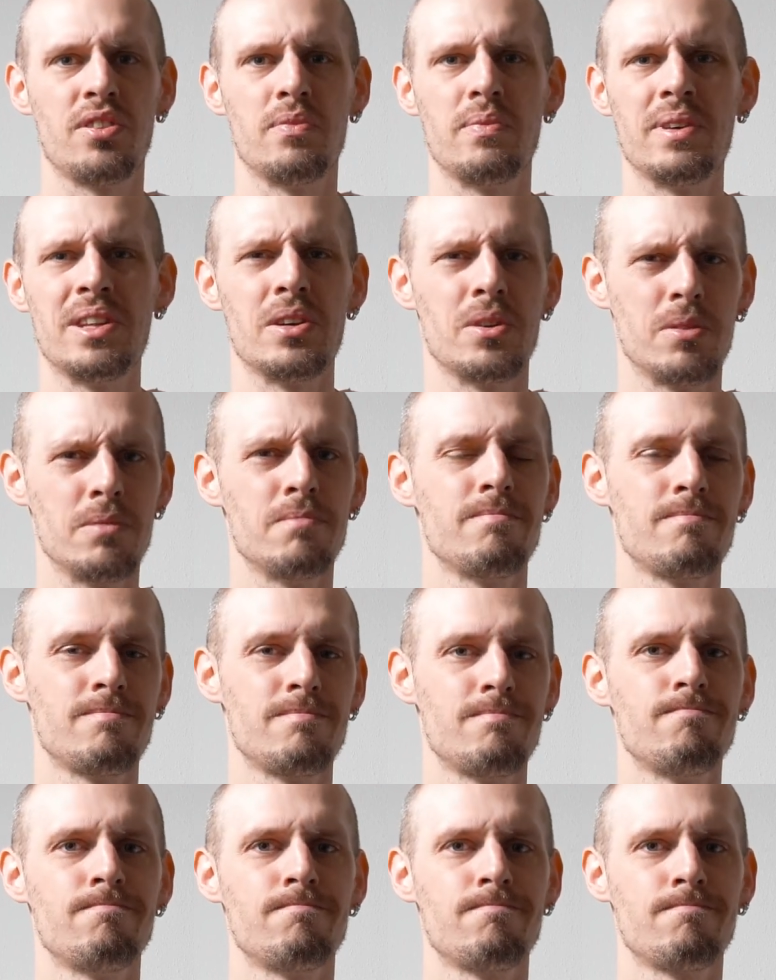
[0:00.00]
the video.
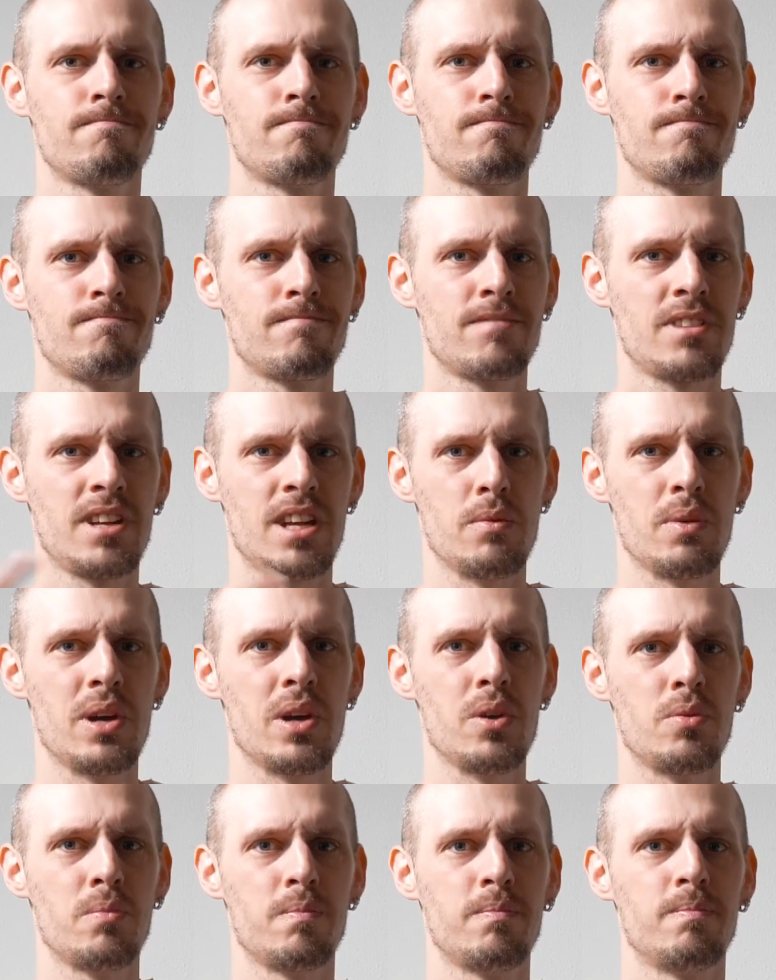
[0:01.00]
Here we
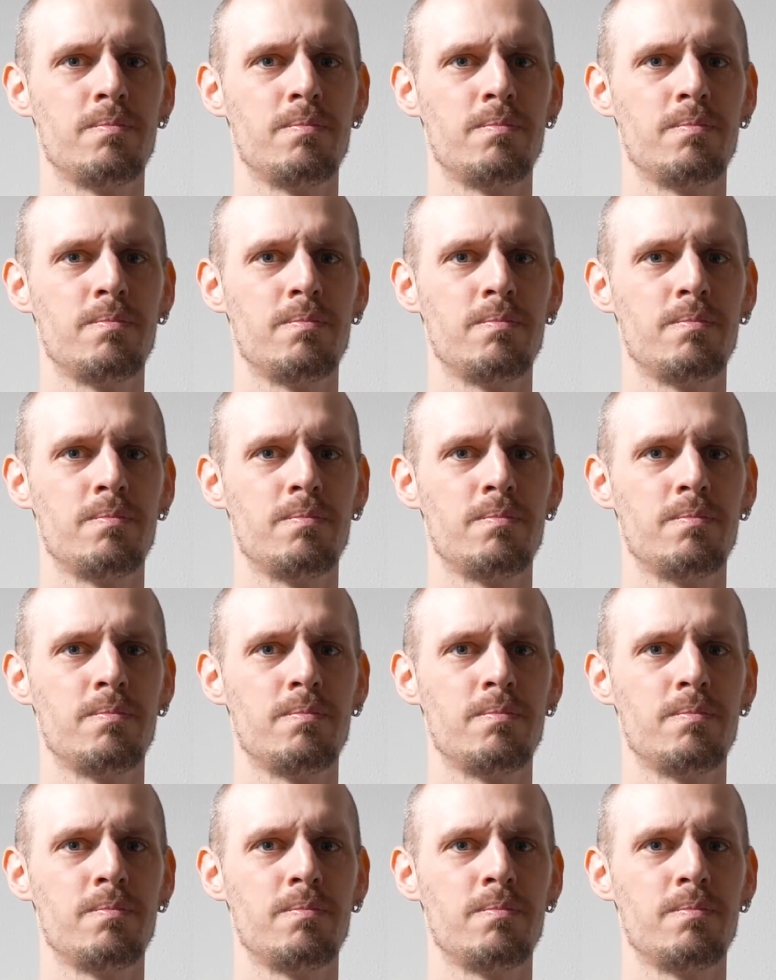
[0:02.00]
go.